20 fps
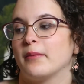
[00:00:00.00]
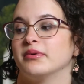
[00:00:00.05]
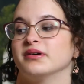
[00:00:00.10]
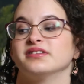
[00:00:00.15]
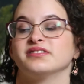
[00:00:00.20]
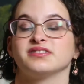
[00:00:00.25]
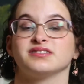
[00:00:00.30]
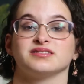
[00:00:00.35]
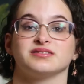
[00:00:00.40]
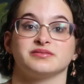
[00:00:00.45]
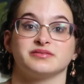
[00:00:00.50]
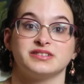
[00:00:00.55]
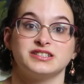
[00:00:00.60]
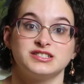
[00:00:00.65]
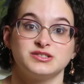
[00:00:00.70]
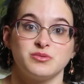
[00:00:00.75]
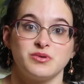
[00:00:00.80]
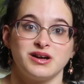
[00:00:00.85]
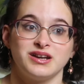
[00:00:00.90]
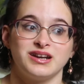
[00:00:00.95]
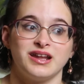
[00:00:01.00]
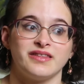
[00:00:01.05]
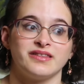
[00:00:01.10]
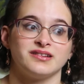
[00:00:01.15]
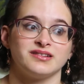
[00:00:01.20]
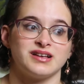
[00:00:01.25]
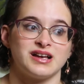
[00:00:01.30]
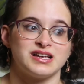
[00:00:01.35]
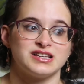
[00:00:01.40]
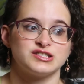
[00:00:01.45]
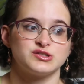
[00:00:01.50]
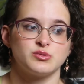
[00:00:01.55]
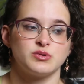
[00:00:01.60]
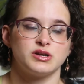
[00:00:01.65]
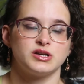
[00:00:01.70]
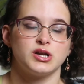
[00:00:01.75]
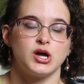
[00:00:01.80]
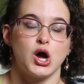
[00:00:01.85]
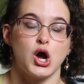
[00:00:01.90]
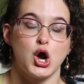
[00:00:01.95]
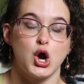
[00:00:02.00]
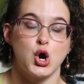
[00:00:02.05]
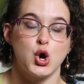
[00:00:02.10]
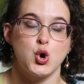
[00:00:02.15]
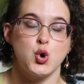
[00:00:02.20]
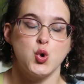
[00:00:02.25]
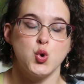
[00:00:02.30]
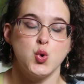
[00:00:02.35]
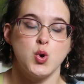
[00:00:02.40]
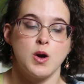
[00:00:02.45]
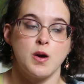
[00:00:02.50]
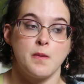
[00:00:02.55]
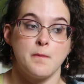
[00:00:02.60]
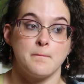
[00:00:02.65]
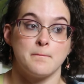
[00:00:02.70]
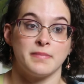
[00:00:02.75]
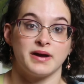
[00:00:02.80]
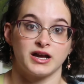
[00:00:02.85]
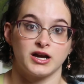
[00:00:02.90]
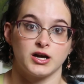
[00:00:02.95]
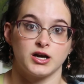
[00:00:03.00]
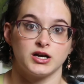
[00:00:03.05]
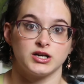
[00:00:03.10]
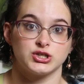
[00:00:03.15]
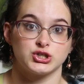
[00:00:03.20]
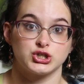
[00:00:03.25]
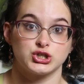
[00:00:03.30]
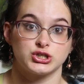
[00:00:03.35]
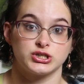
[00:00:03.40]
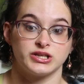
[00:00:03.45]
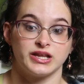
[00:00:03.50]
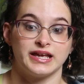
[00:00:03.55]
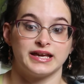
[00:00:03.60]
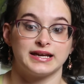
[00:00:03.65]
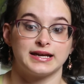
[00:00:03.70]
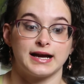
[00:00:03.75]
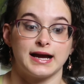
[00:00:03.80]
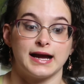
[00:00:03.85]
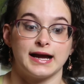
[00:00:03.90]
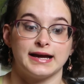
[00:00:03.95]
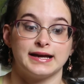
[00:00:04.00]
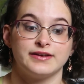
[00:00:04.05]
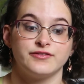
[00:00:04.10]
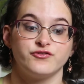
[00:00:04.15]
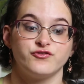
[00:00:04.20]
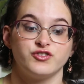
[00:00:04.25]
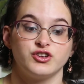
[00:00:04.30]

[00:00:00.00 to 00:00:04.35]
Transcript: But the, this one and the last one, oh my gosh. Like, I